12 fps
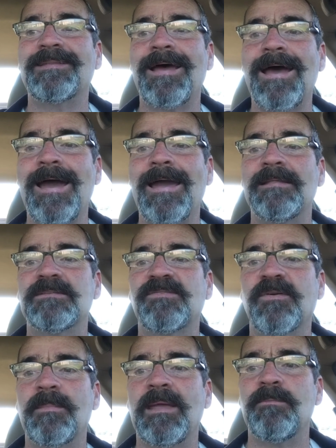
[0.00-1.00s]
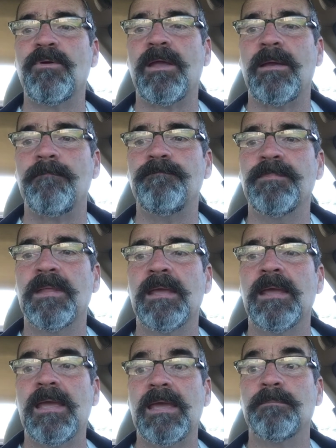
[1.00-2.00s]
tithes from Abraham
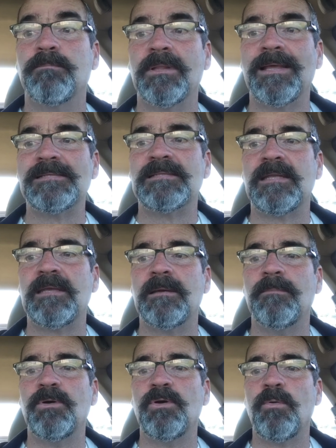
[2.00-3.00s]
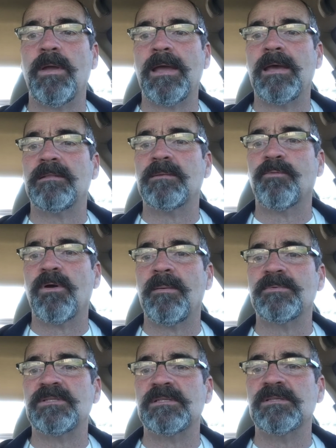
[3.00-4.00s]
and blessed him who had the
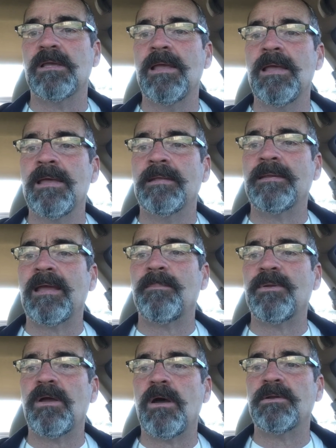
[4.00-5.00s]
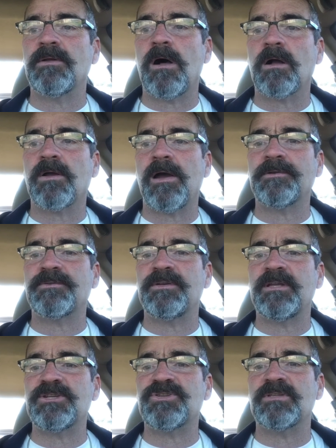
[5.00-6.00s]
promises. Now, beyond all
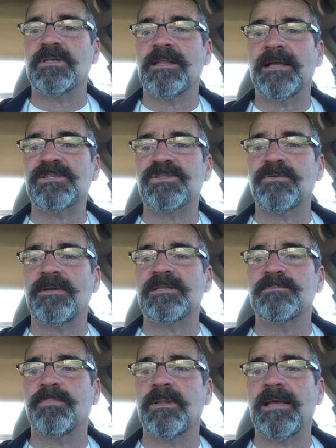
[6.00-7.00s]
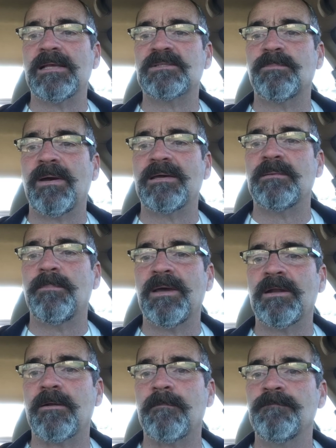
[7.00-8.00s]
contradiction, the lesser is blessed by the
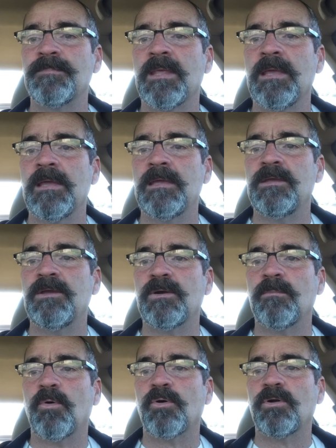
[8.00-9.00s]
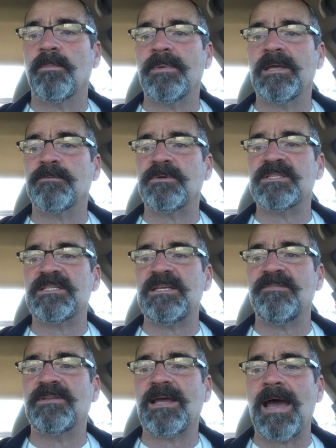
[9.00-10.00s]
better. Here, mortal men
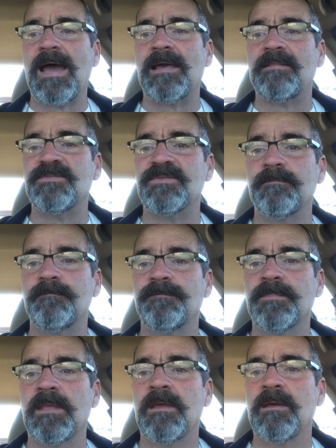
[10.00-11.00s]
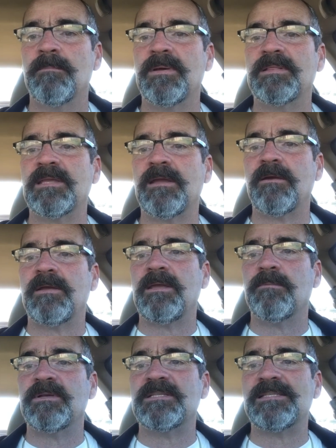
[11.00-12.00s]
receive tithes, but there he
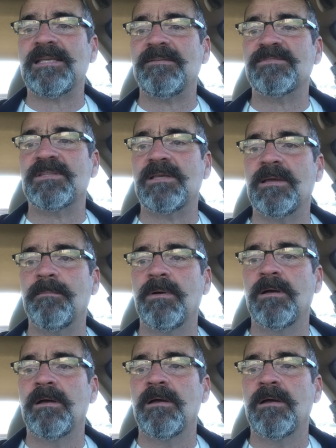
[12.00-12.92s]
receives them,